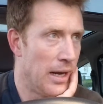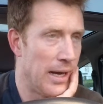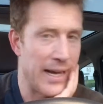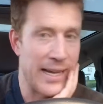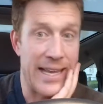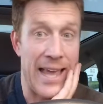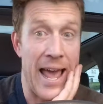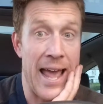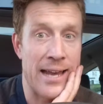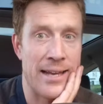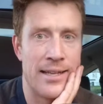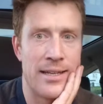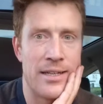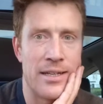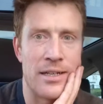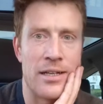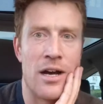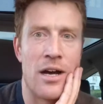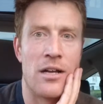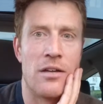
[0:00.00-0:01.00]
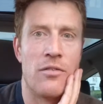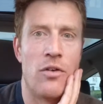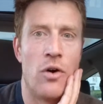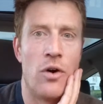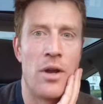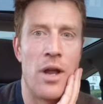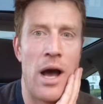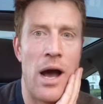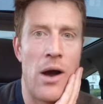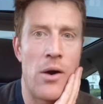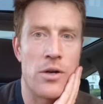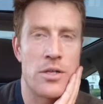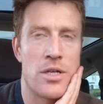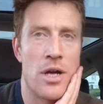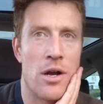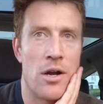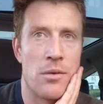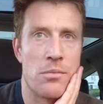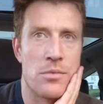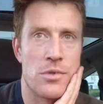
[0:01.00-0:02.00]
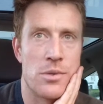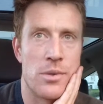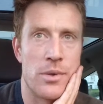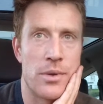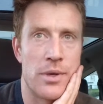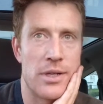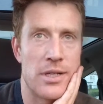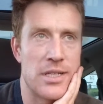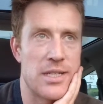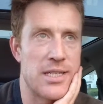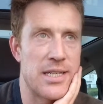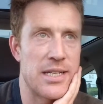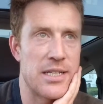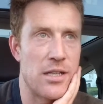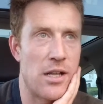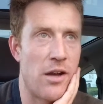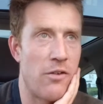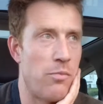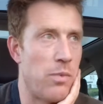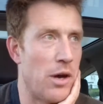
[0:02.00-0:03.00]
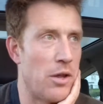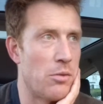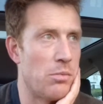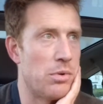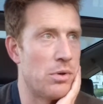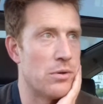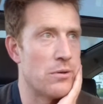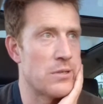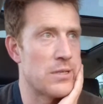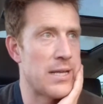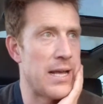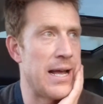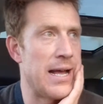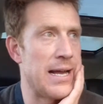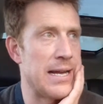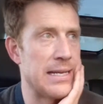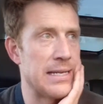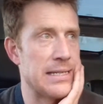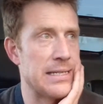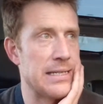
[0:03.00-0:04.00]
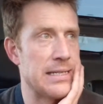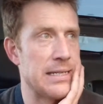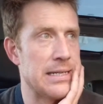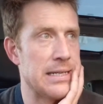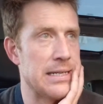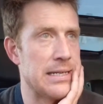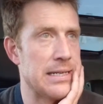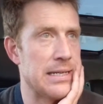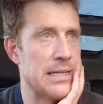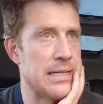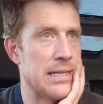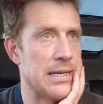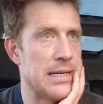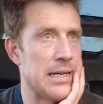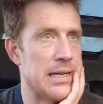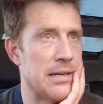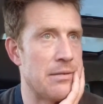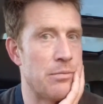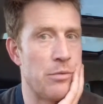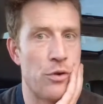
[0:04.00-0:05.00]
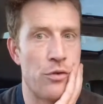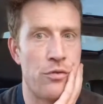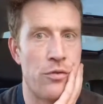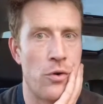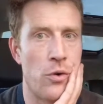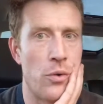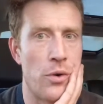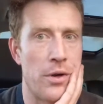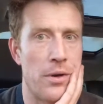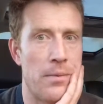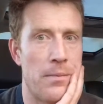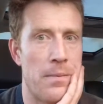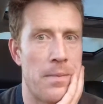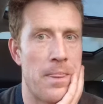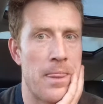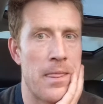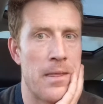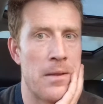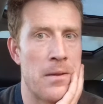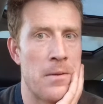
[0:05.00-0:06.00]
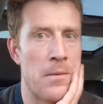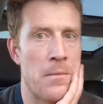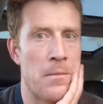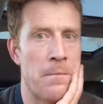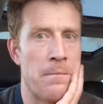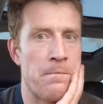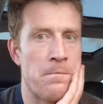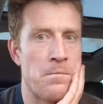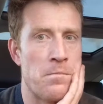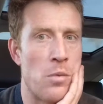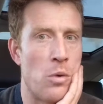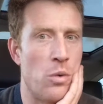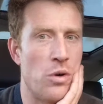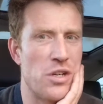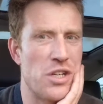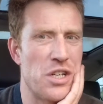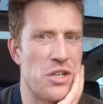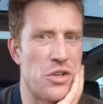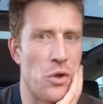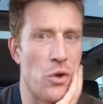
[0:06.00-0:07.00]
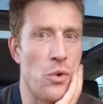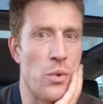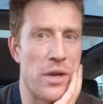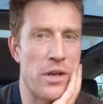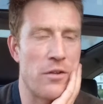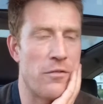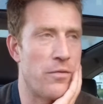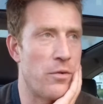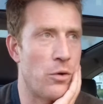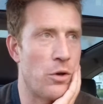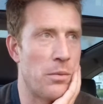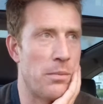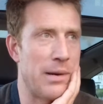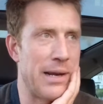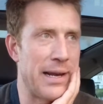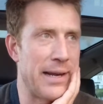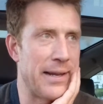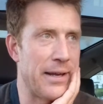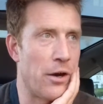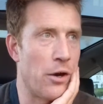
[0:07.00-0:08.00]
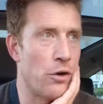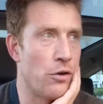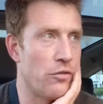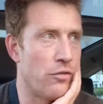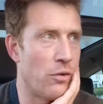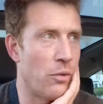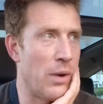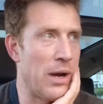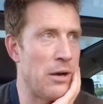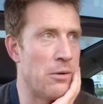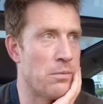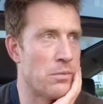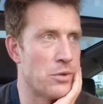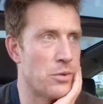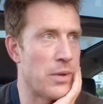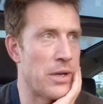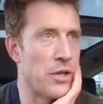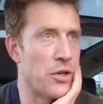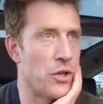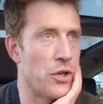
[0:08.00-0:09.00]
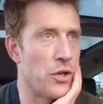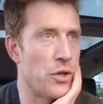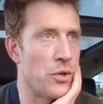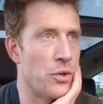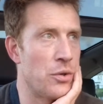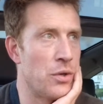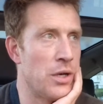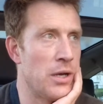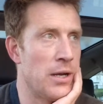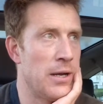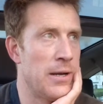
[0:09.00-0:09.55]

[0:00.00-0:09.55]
again and kind of on our terms. We were going to seize life by the balls and move forward. But what do you do when you feel completely overwhelmed, when you